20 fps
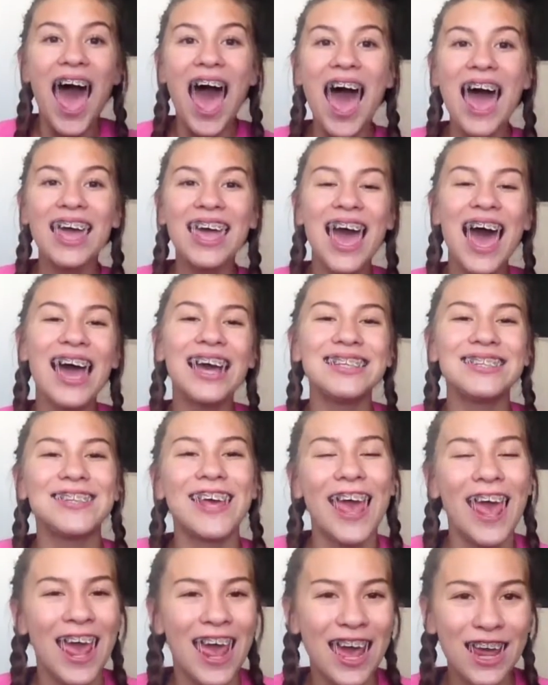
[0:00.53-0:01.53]
Hi guys,
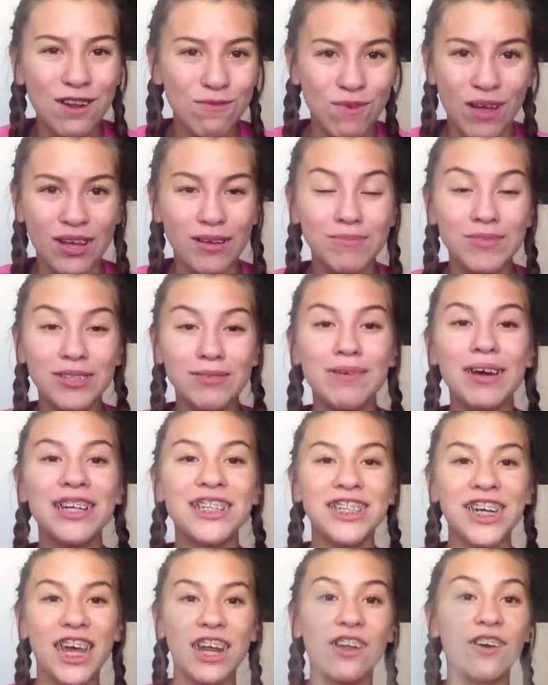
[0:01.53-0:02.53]
and welcome to my
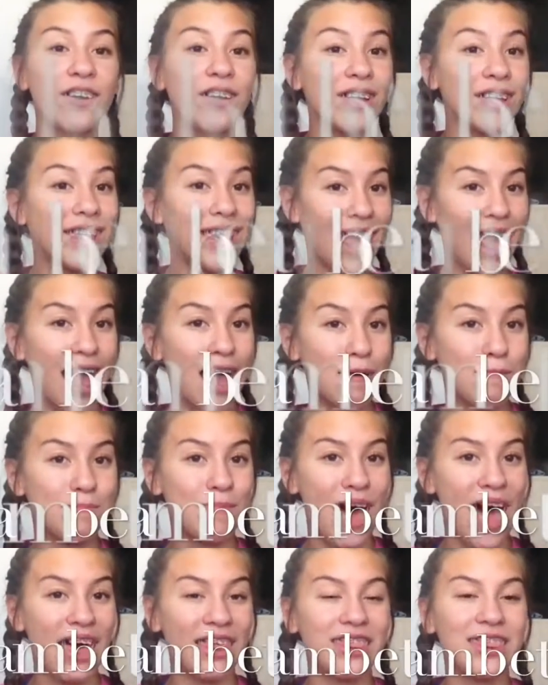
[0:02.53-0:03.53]
channel, Cam
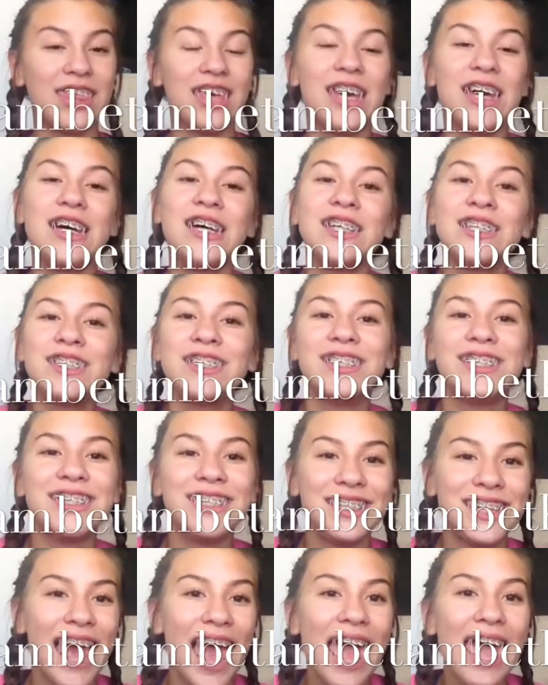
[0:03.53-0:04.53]
Beth. So
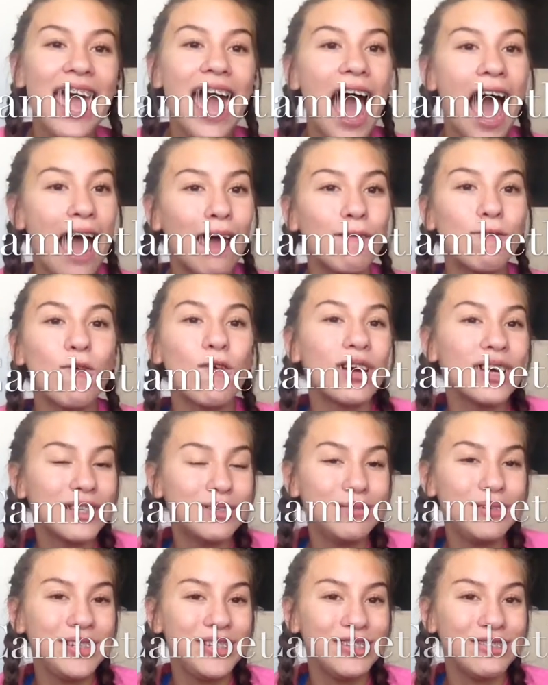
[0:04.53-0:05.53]
today I'm going
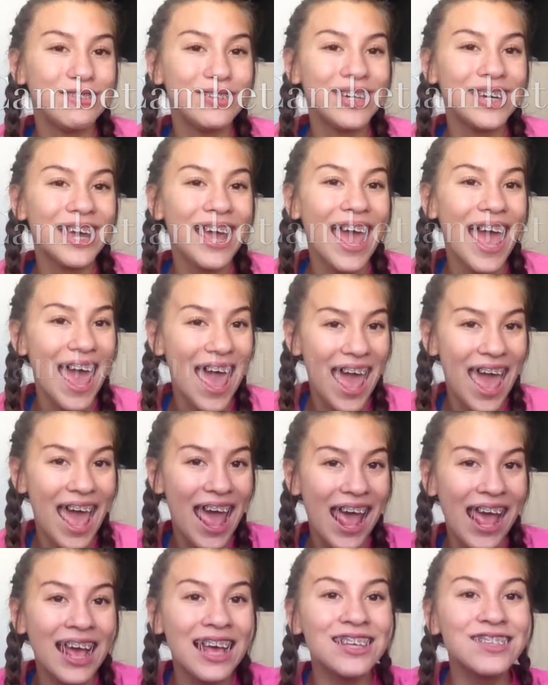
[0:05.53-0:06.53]
to be doing
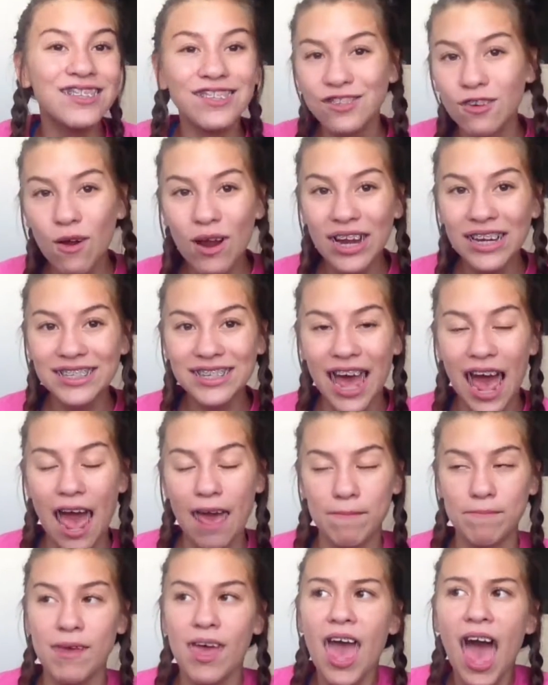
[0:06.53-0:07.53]
a story
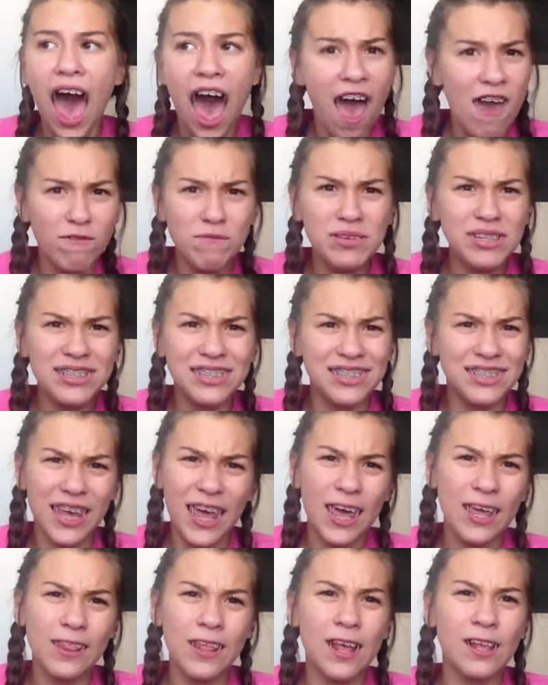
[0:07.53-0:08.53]
time. I've been
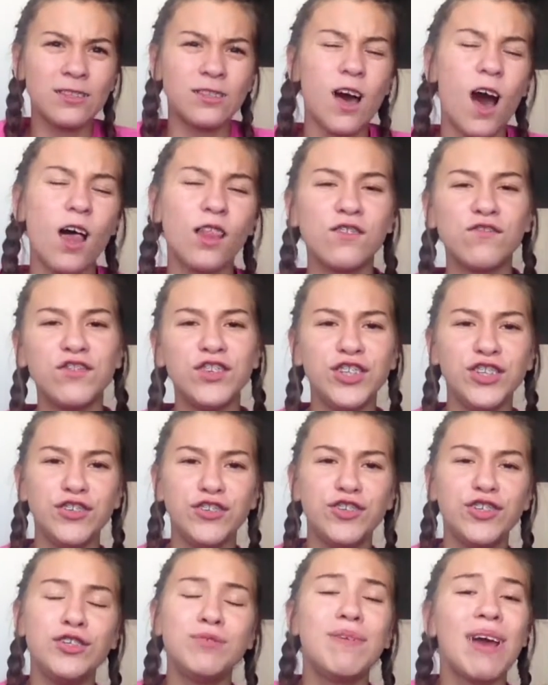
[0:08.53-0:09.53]
seeing these all over
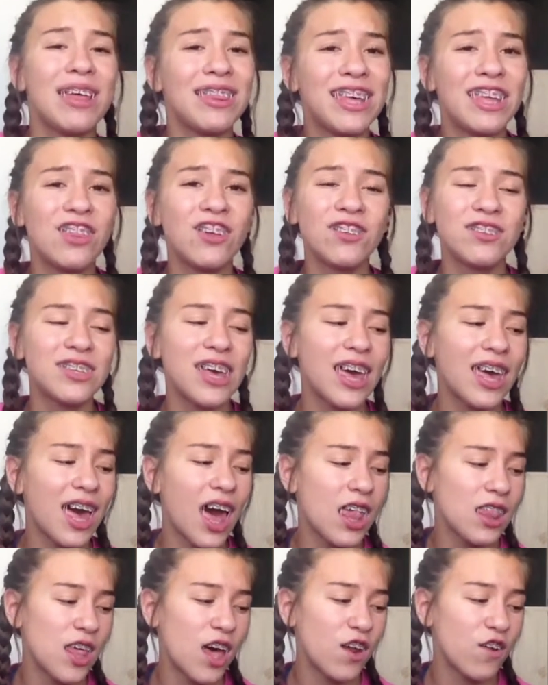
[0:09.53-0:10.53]
YouTube and they look
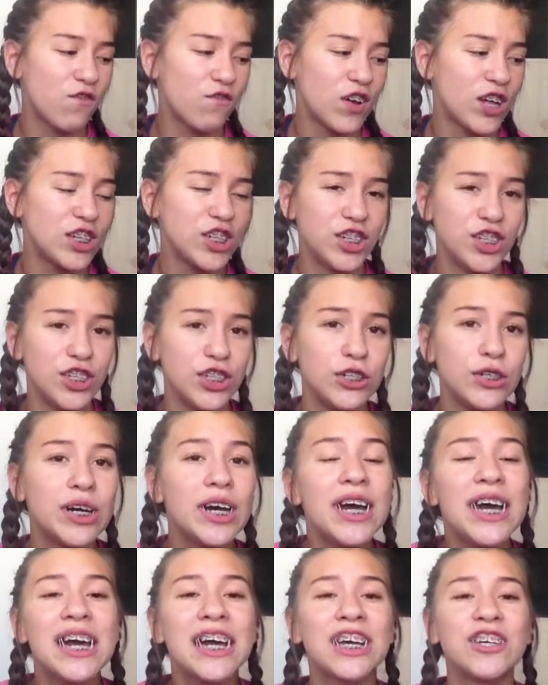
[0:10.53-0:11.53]
like a lot of fun to do
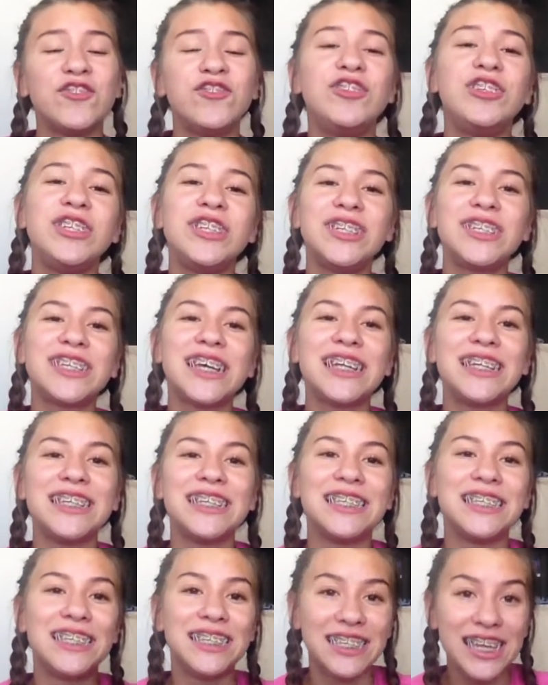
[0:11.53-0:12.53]
because you just get
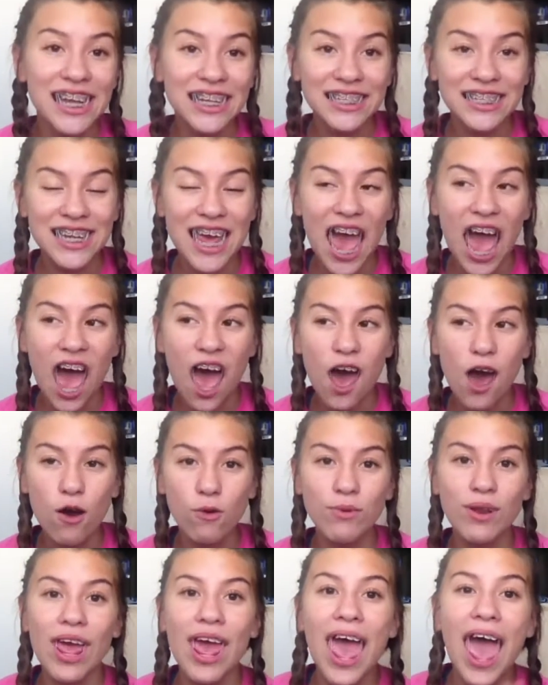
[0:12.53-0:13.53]
to sit
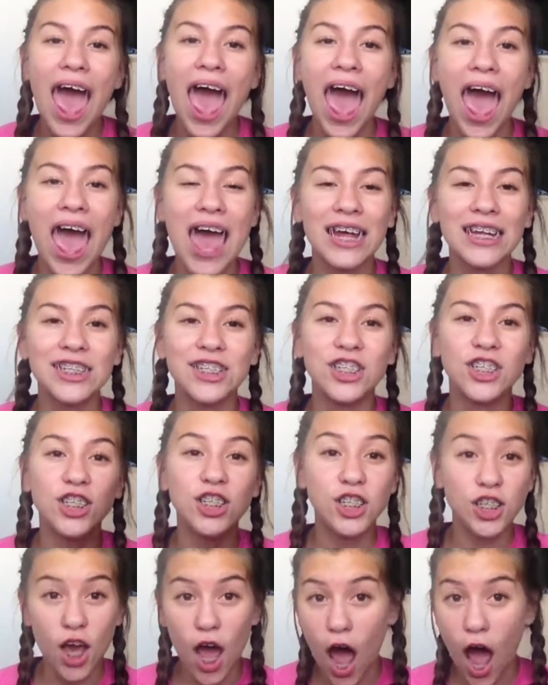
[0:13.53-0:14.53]
down and
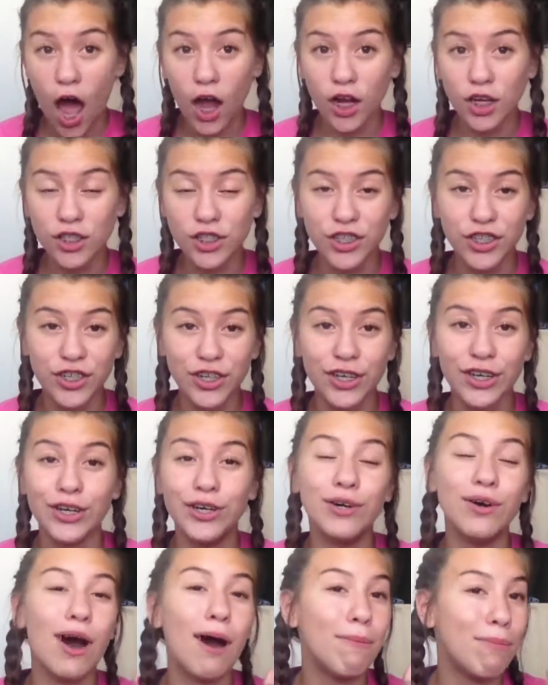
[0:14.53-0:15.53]
talk to
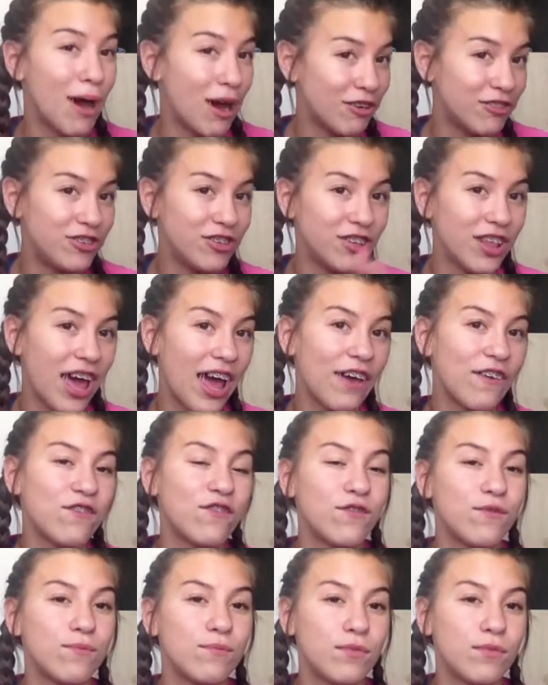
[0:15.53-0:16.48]
you about your life.